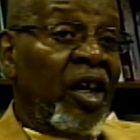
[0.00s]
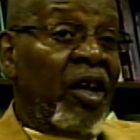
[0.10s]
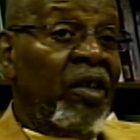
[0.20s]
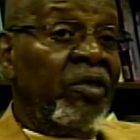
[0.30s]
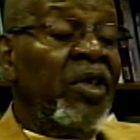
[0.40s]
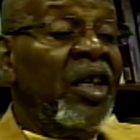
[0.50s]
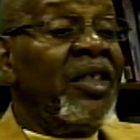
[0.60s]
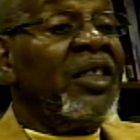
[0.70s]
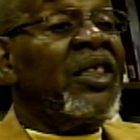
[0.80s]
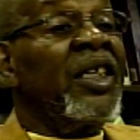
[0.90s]
of
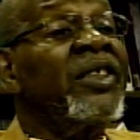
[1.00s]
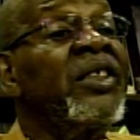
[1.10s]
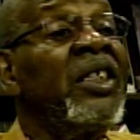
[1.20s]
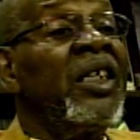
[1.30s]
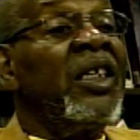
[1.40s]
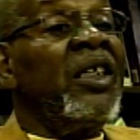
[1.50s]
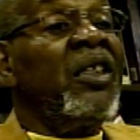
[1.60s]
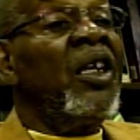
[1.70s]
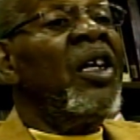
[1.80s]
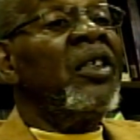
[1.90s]
16
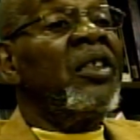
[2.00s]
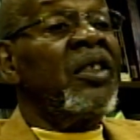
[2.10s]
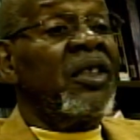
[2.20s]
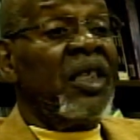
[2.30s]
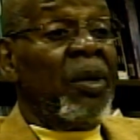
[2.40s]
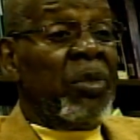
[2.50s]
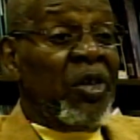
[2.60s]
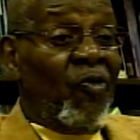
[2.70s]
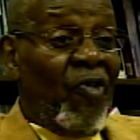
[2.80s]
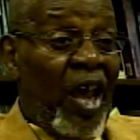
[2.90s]
to
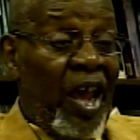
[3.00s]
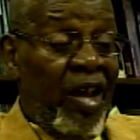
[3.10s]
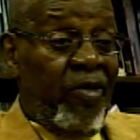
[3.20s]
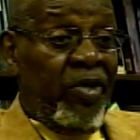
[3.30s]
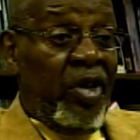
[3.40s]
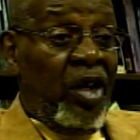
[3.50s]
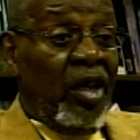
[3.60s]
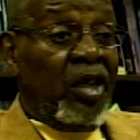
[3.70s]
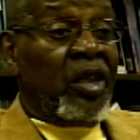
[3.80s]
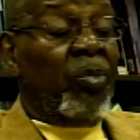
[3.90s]
75
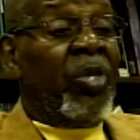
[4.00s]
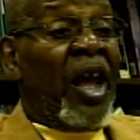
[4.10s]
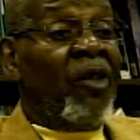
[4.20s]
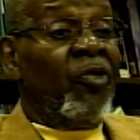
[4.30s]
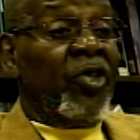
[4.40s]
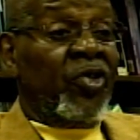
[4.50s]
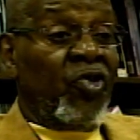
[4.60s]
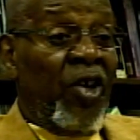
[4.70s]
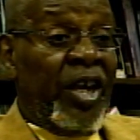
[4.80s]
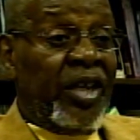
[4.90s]
could apply for the
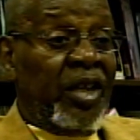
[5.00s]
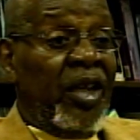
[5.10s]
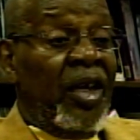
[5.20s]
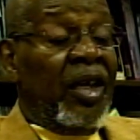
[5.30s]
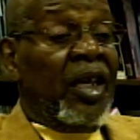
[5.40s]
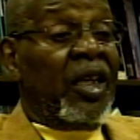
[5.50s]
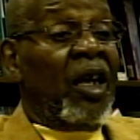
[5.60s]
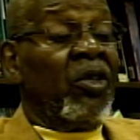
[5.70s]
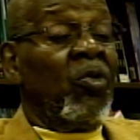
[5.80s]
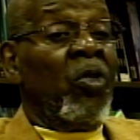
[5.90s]
training. In
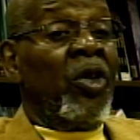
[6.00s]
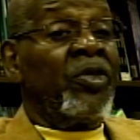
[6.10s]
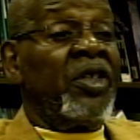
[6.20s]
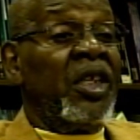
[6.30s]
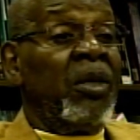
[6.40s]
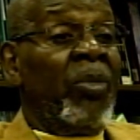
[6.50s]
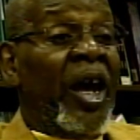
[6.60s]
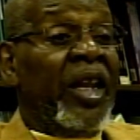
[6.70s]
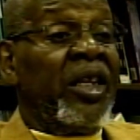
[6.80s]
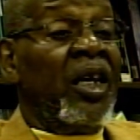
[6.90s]
other words,
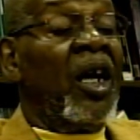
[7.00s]
anybody